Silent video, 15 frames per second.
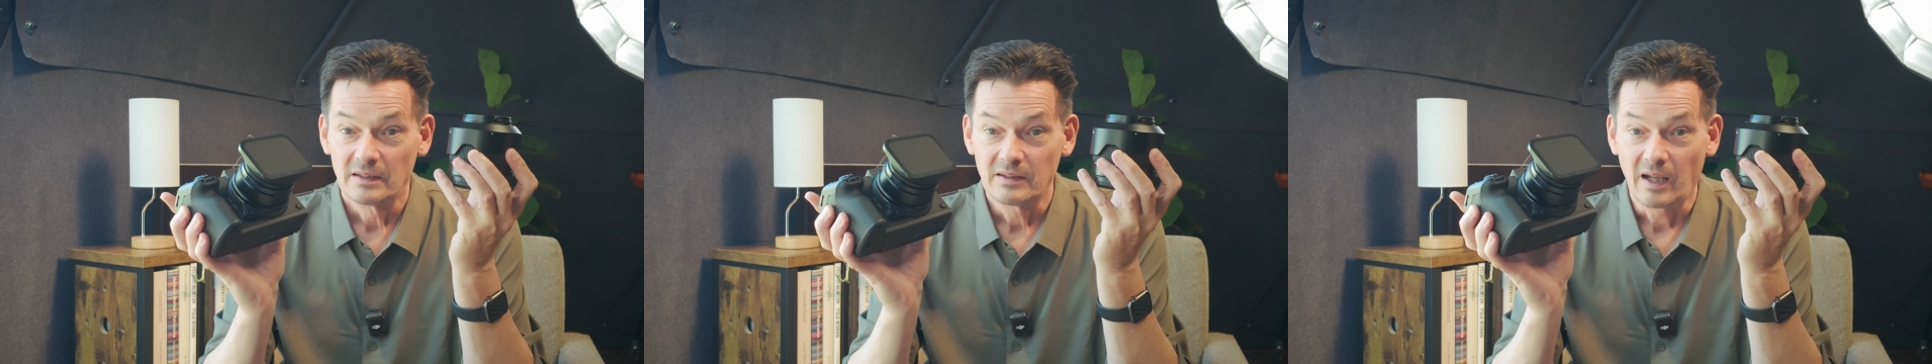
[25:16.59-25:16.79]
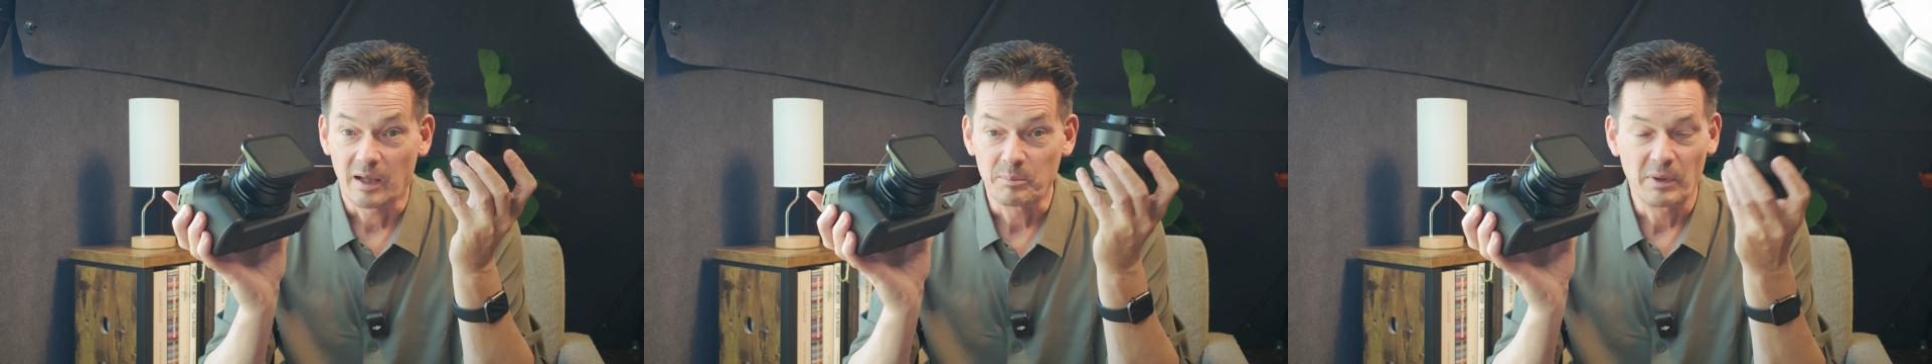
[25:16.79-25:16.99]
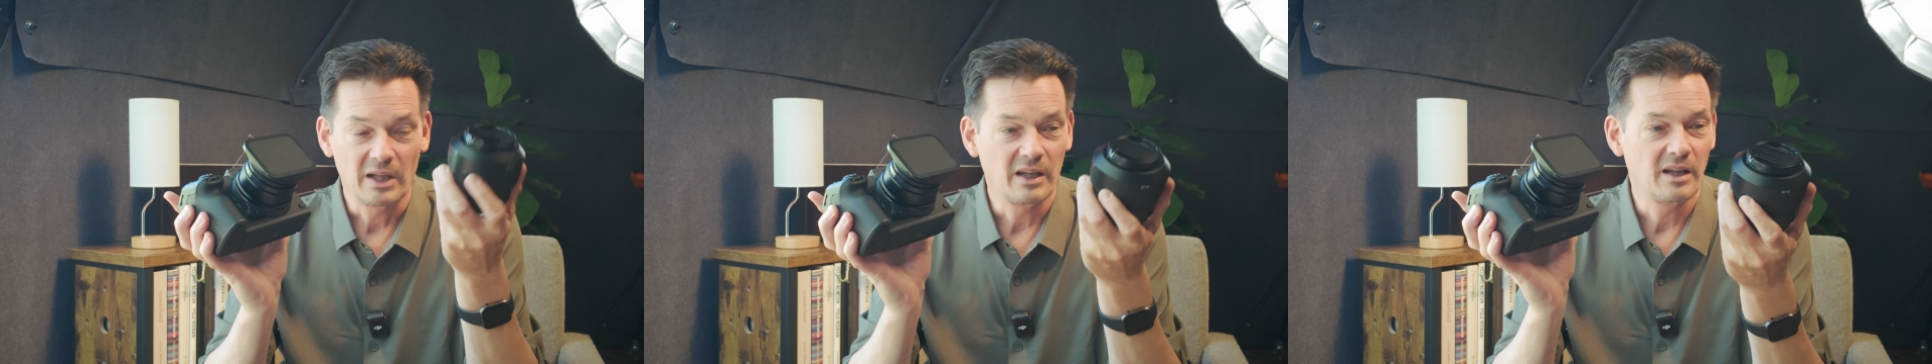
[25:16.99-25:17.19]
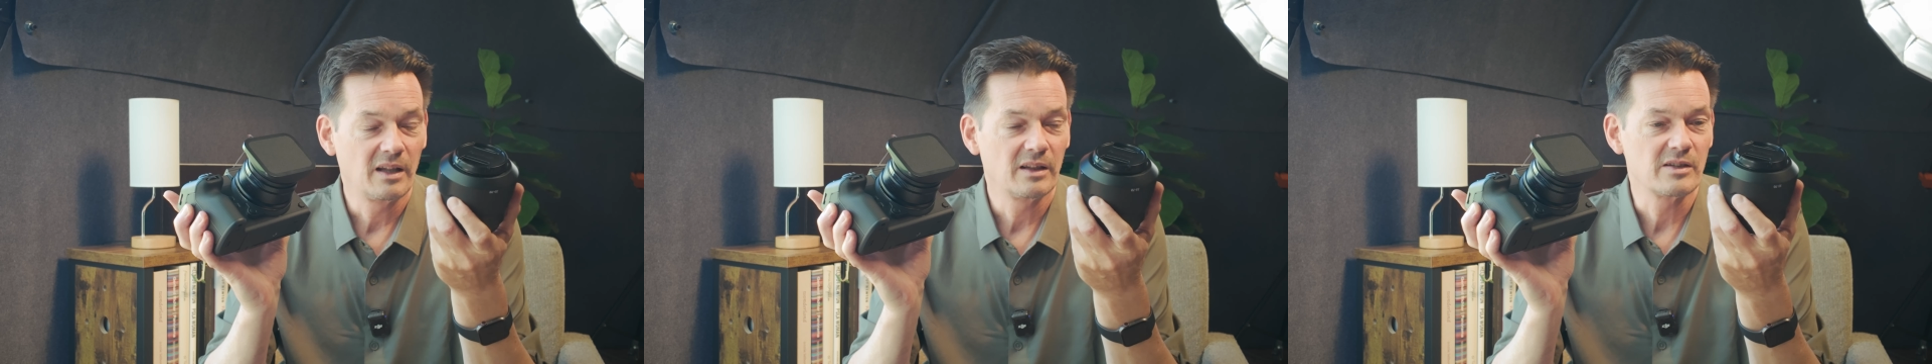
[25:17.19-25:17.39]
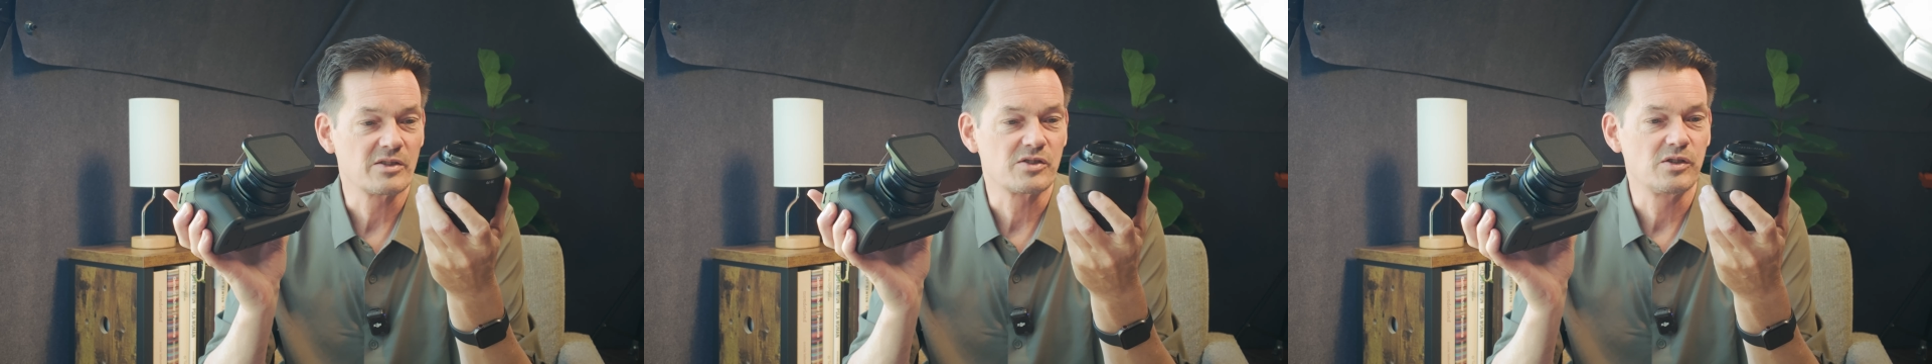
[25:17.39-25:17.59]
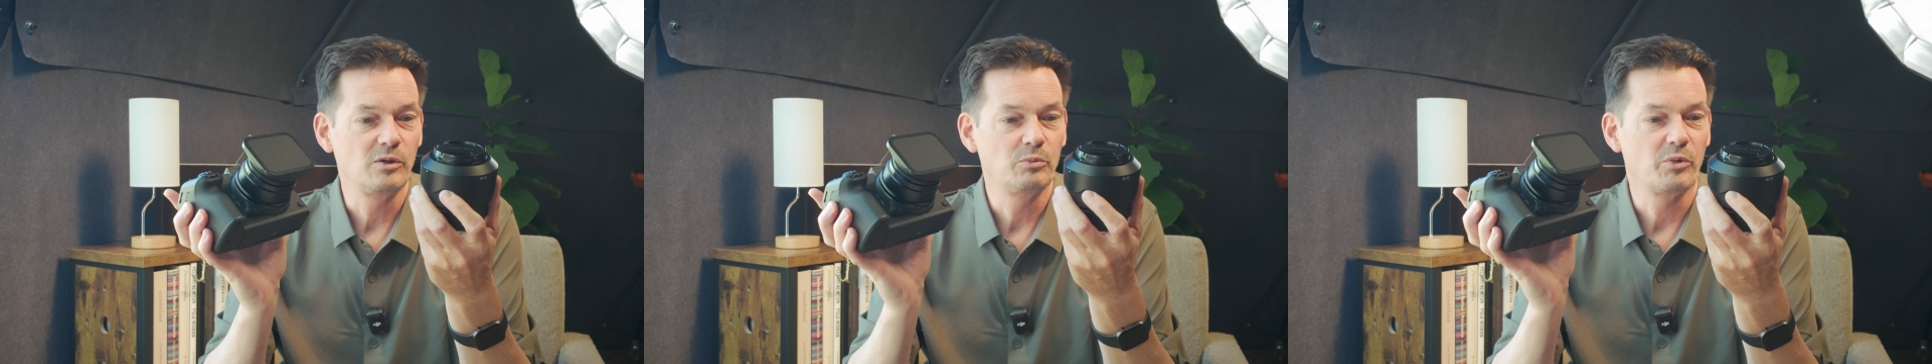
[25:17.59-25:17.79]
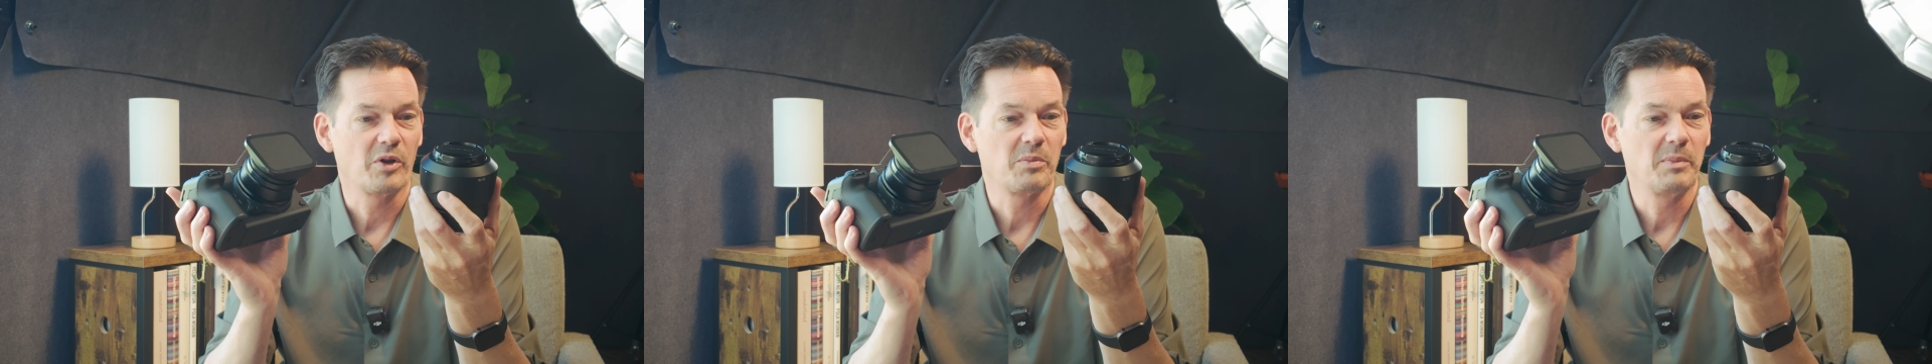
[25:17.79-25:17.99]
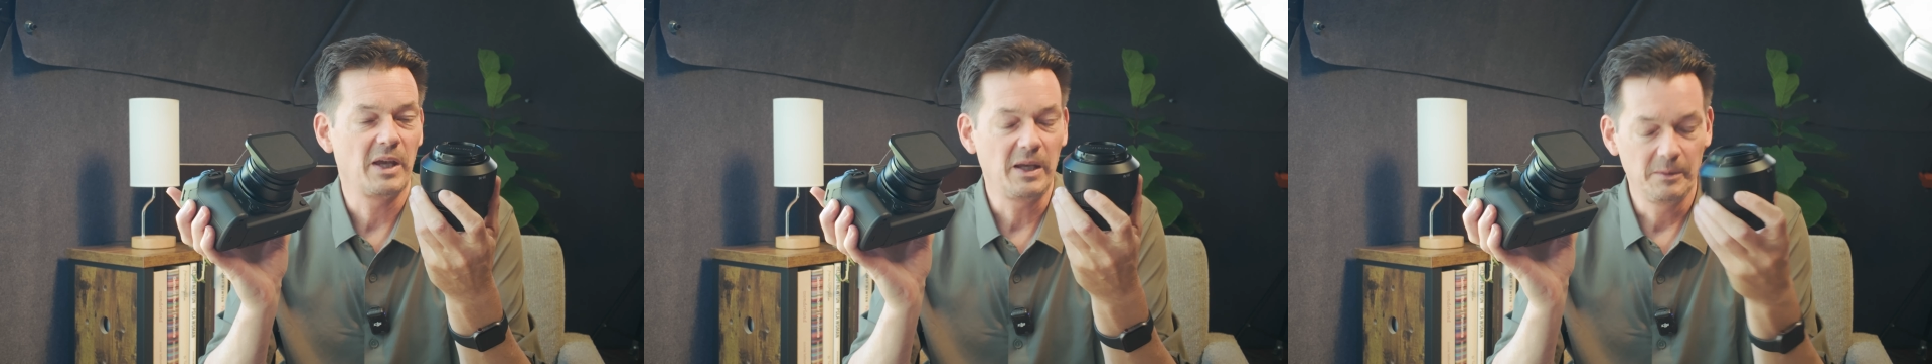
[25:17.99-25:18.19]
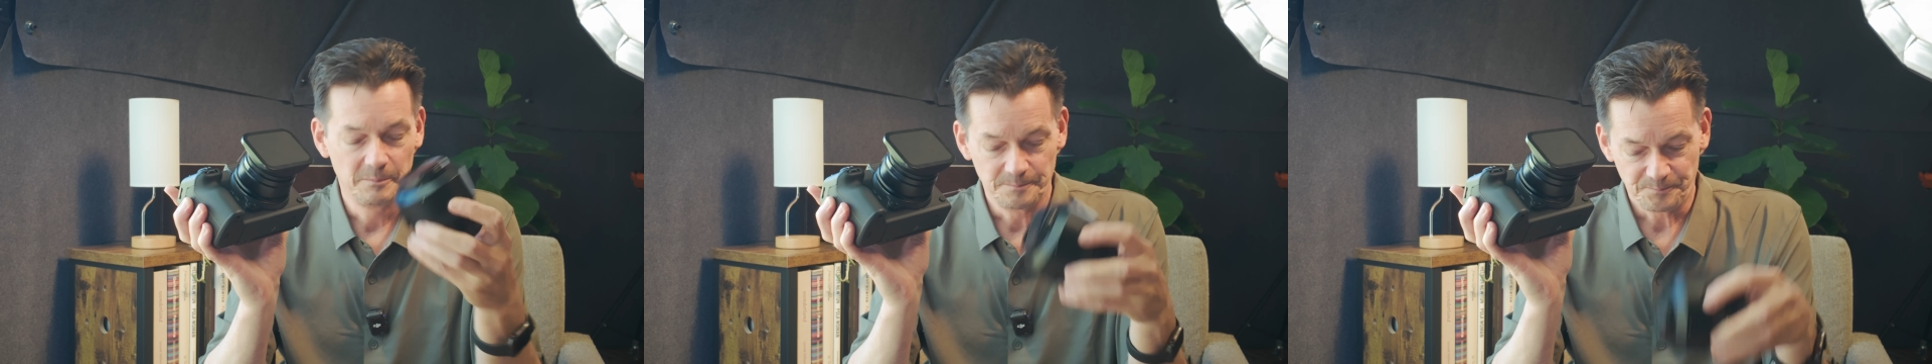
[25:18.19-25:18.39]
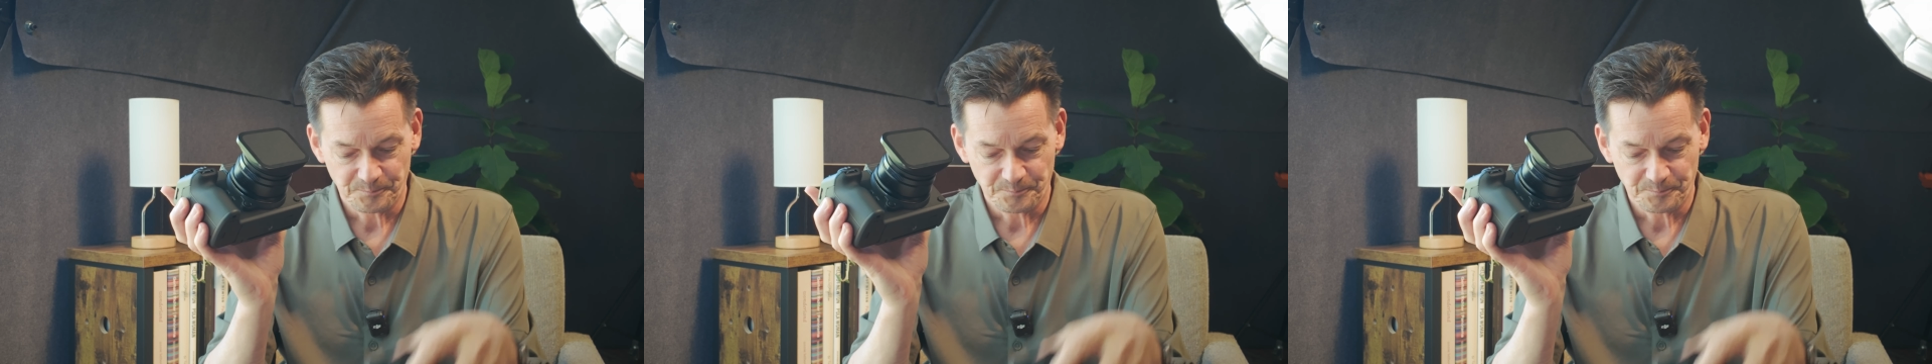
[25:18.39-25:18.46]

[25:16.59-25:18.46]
take my little zoom with me.